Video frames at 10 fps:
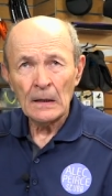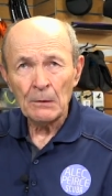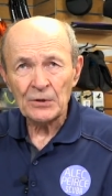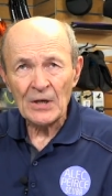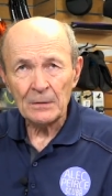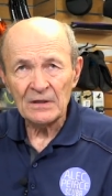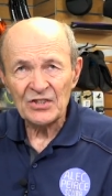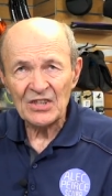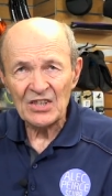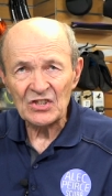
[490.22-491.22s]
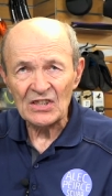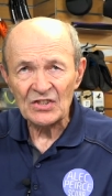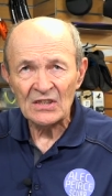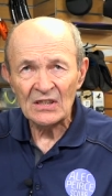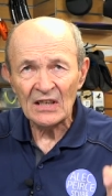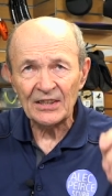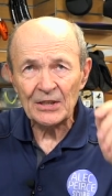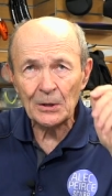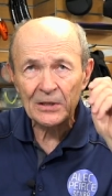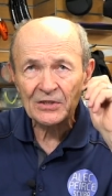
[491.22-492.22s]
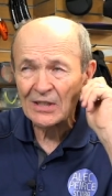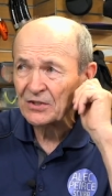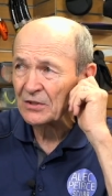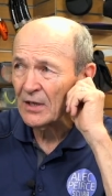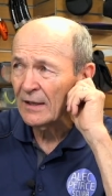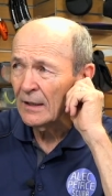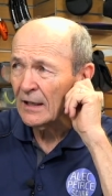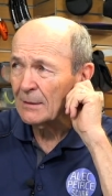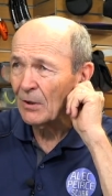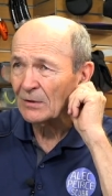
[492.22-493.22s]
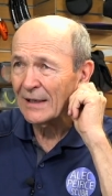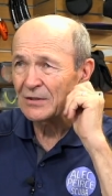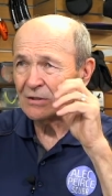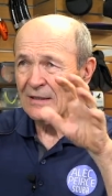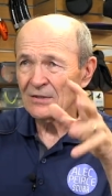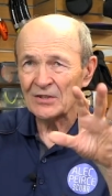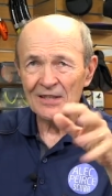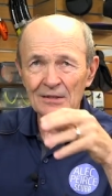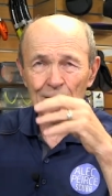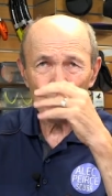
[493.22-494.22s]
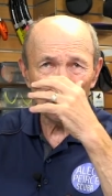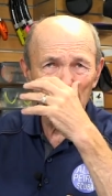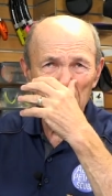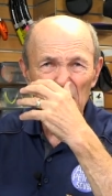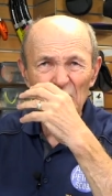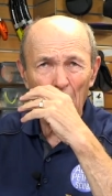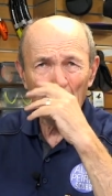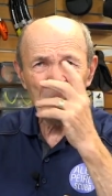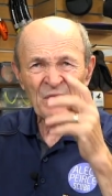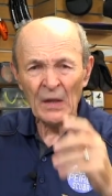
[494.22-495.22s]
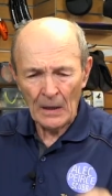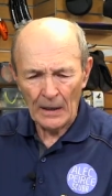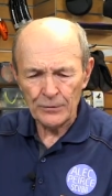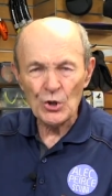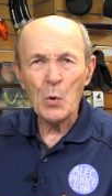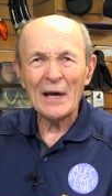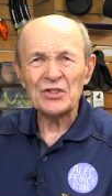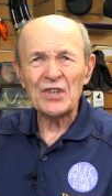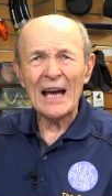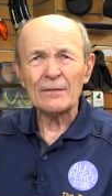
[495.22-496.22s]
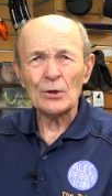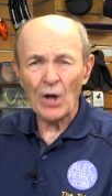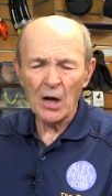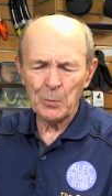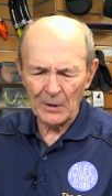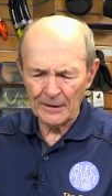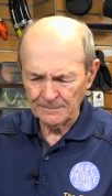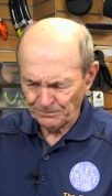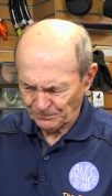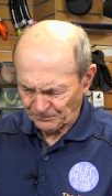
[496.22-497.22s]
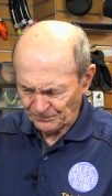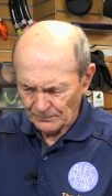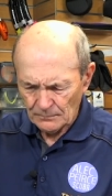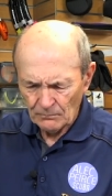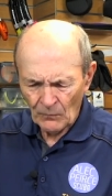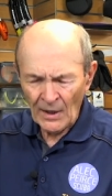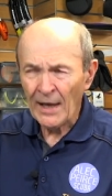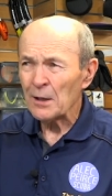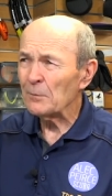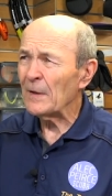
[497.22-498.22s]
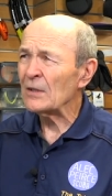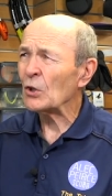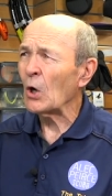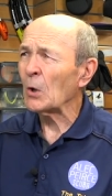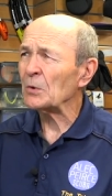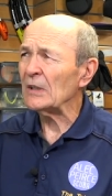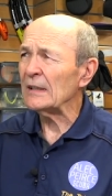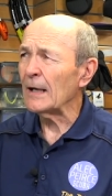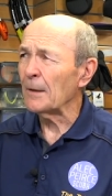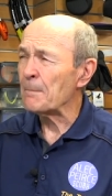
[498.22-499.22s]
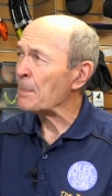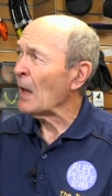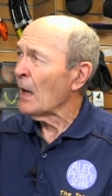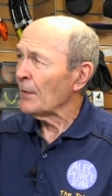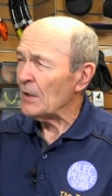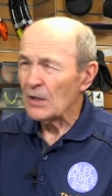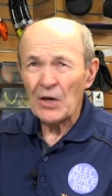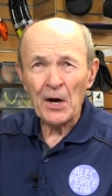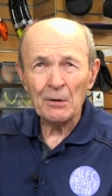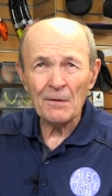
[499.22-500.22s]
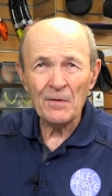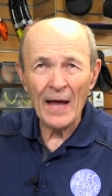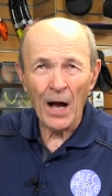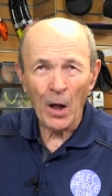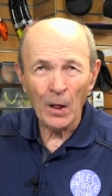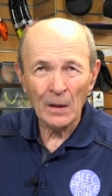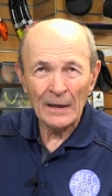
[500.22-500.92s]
was out in the 60s, in the early 60s. Yeah, in about 1962 or so, a U.S. diver, aqua-lung, had a fin called the Caravelle.